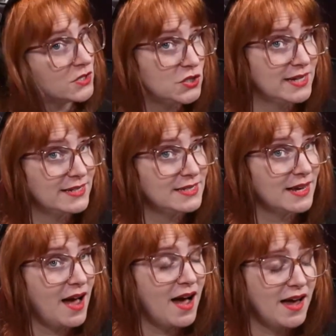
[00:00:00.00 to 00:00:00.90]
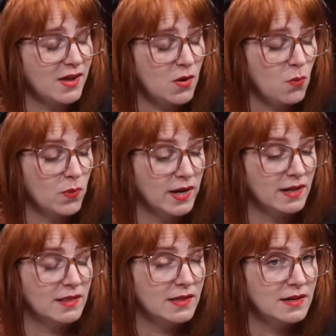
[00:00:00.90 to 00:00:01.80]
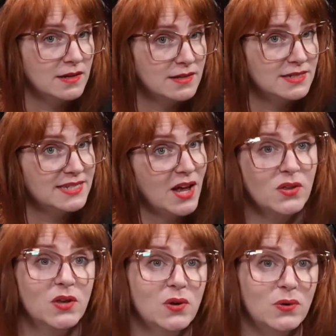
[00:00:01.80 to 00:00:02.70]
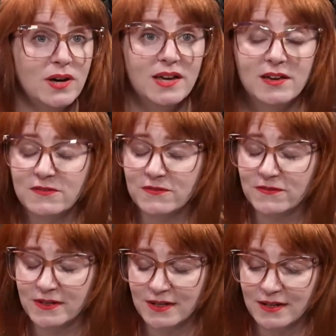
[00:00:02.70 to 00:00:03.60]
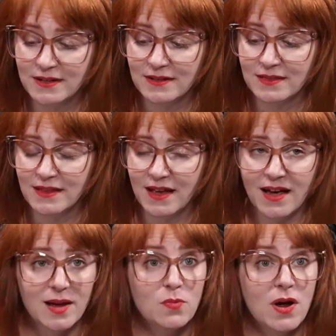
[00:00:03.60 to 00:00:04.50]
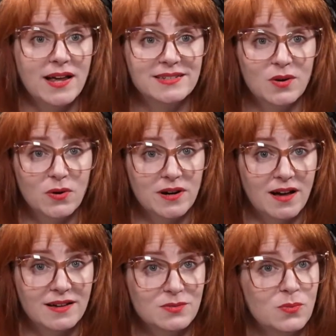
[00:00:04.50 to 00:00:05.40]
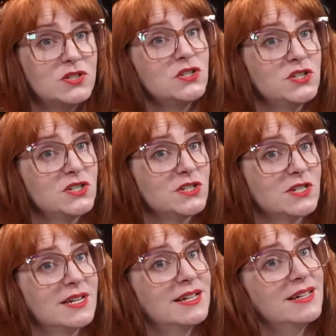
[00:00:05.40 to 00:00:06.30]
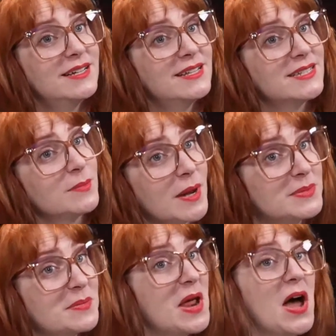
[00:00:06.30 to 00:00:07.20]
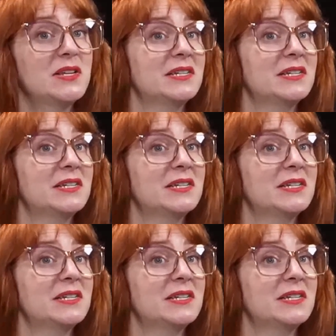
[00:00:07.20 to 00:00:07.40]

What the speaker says: it, I will tell you if I am right or not, which sometimes I'm not.